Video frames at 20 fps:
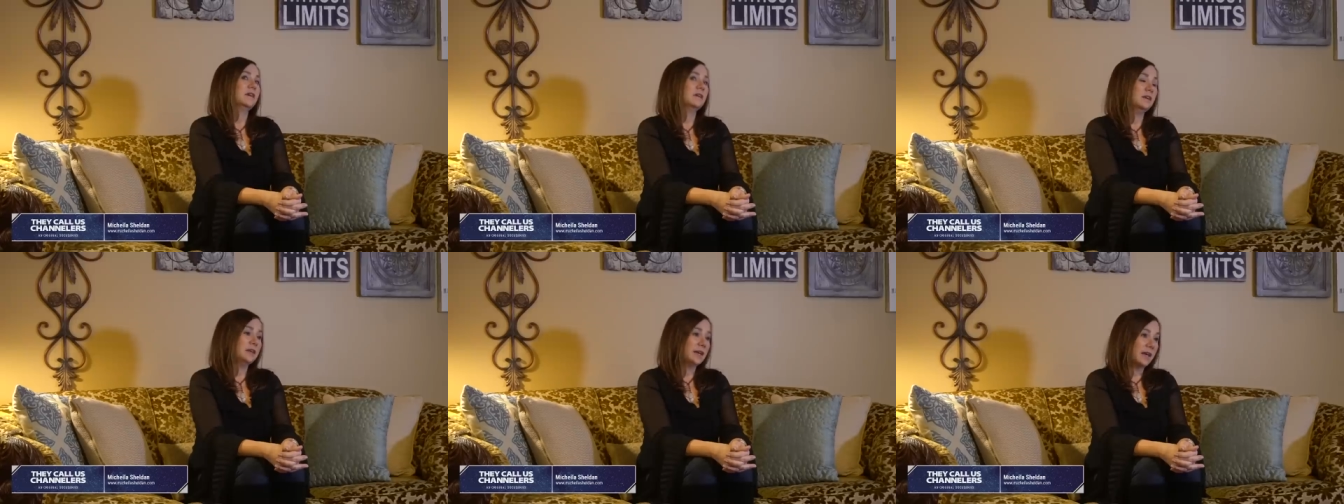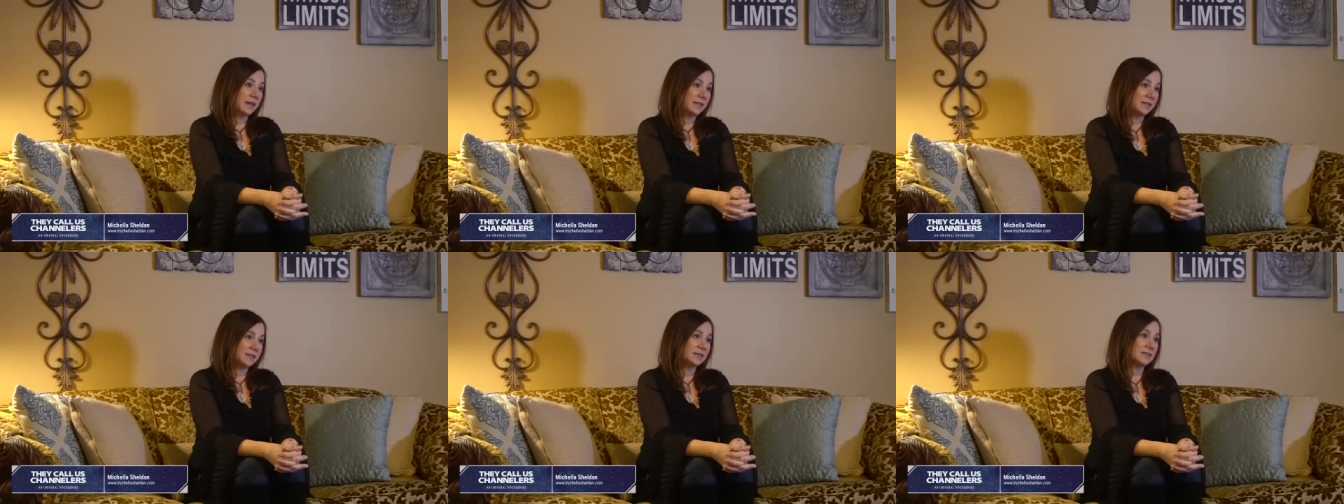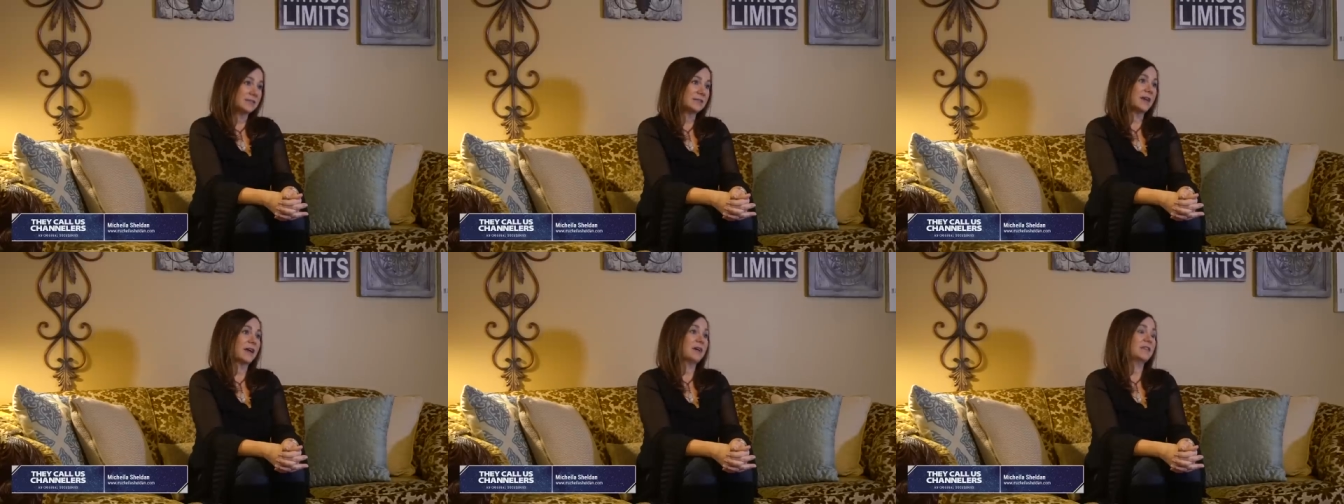
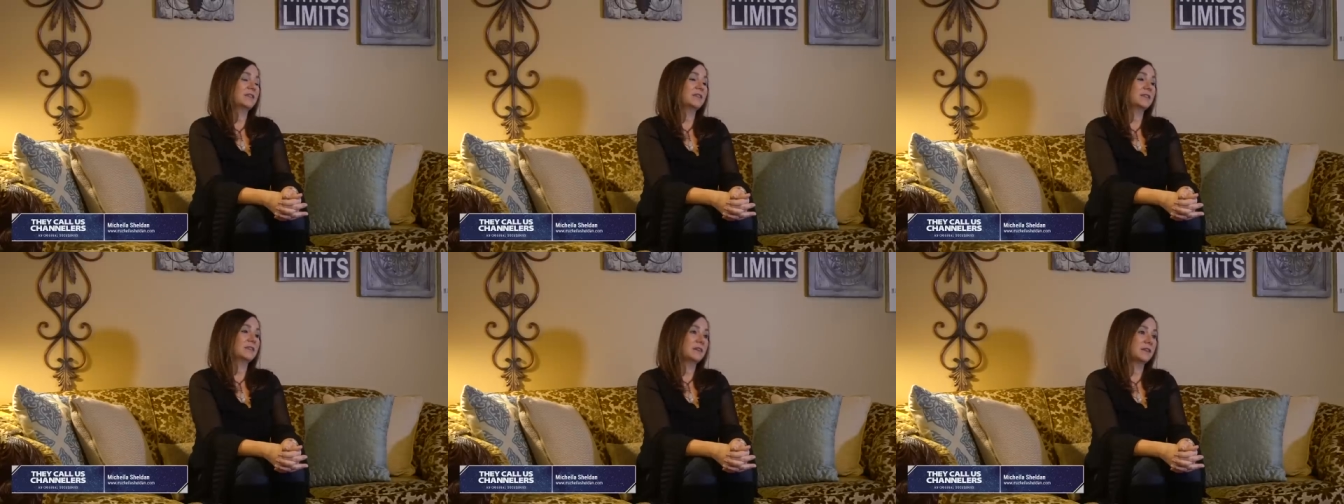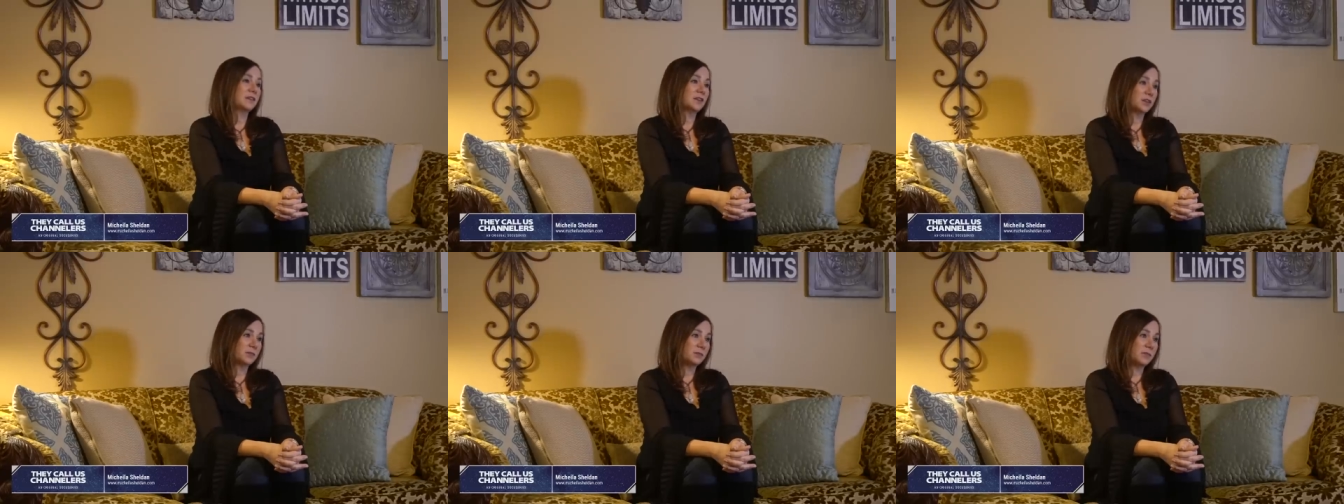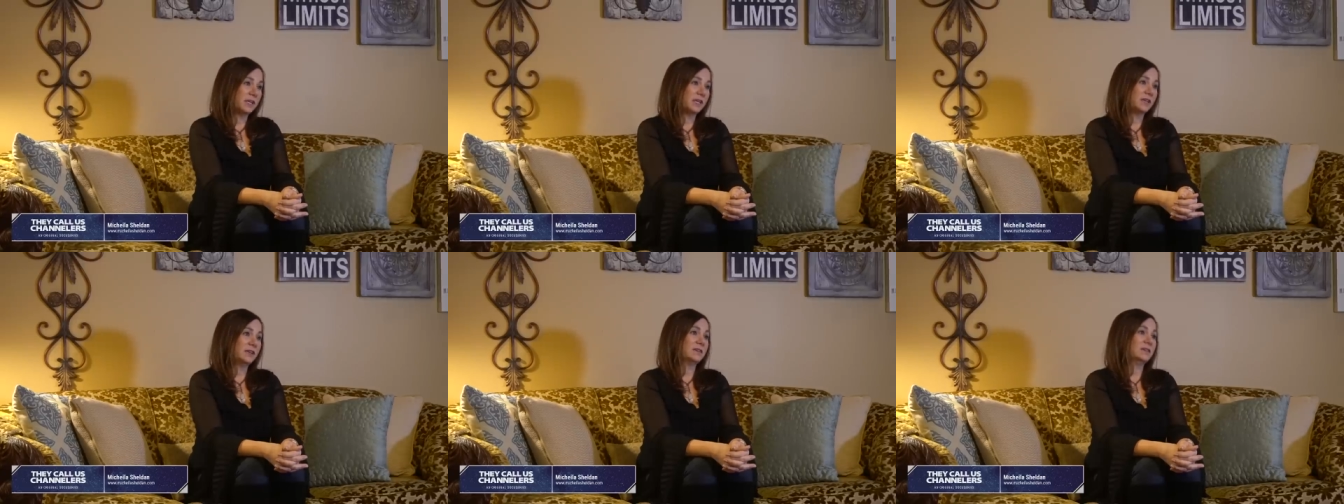Yes, I think that it could
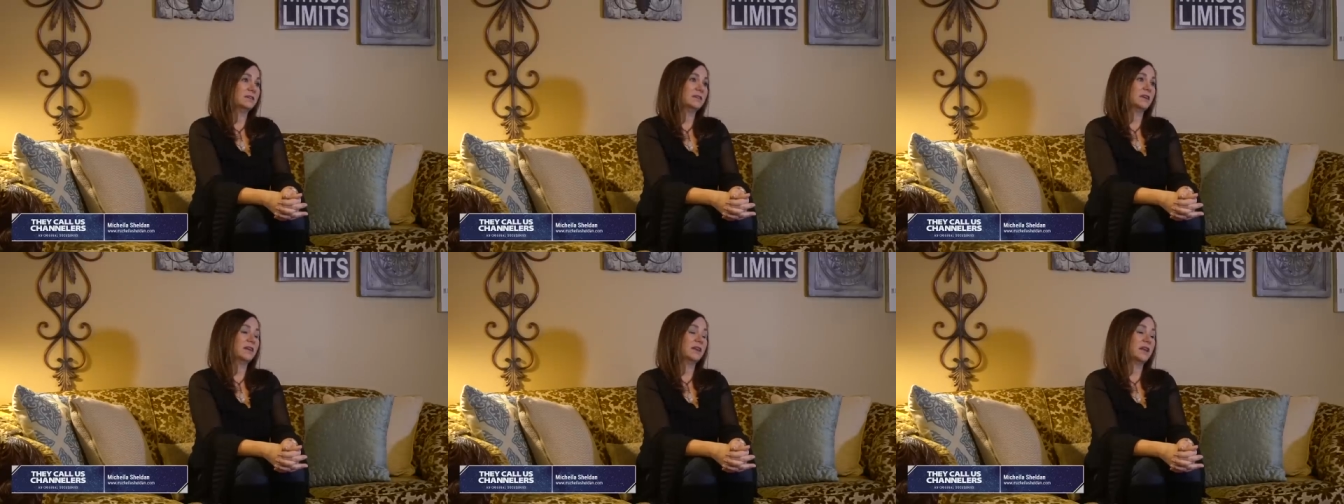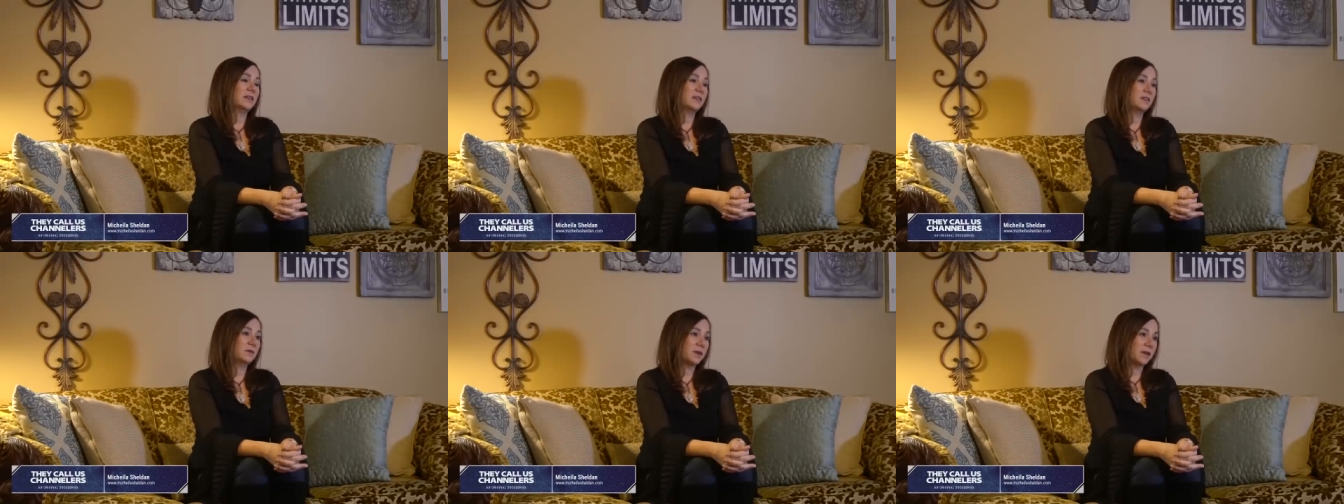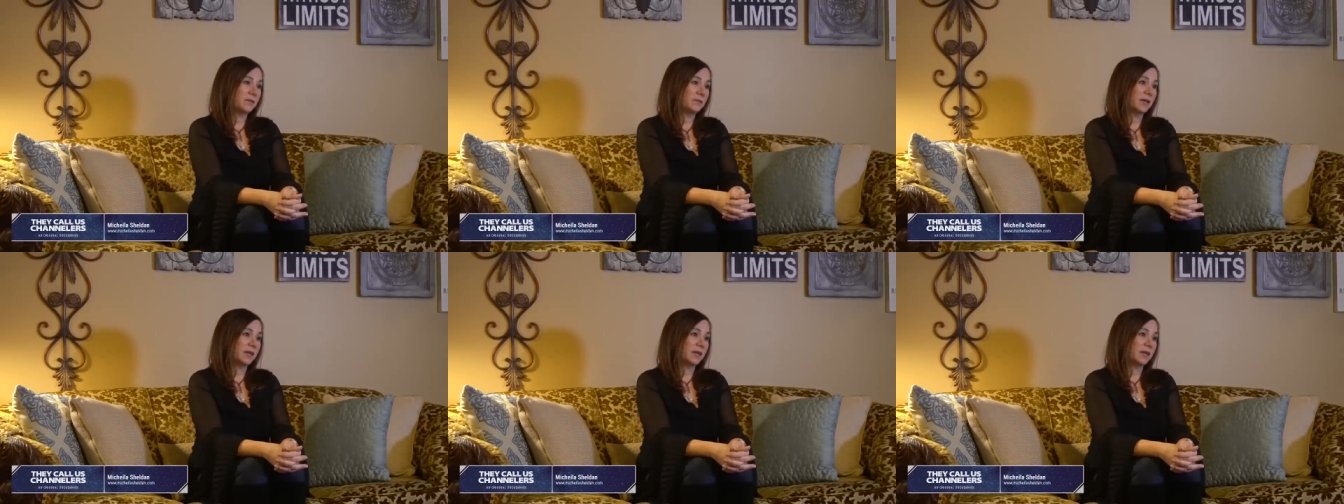be. And I think we have